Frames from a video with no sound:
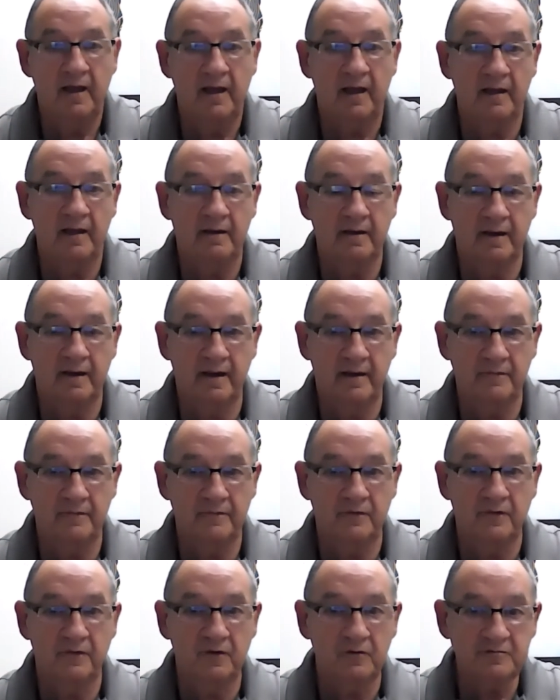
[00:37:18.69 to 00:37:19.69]

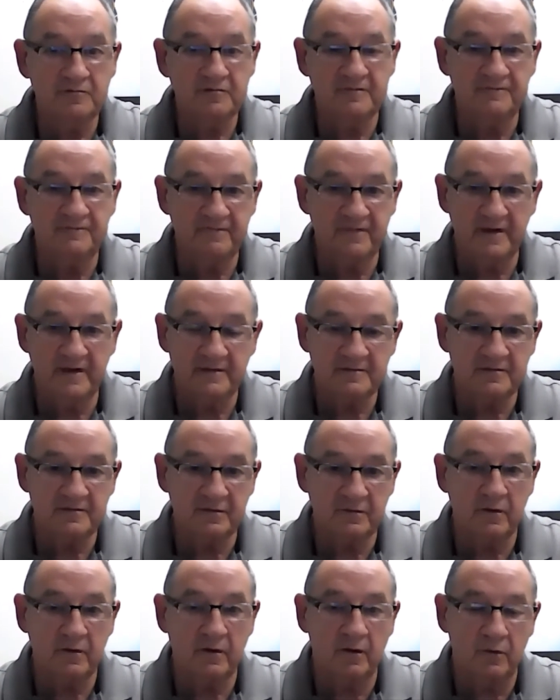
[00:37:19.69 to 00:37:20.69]
and those events
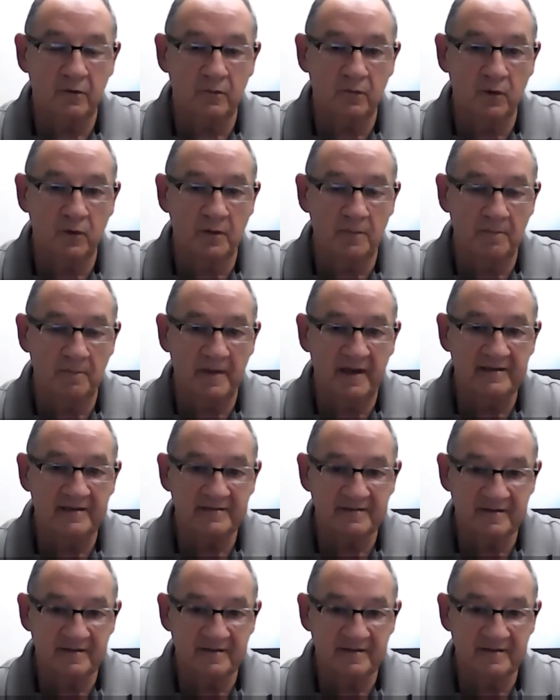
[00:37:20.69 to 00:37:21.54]
are what makes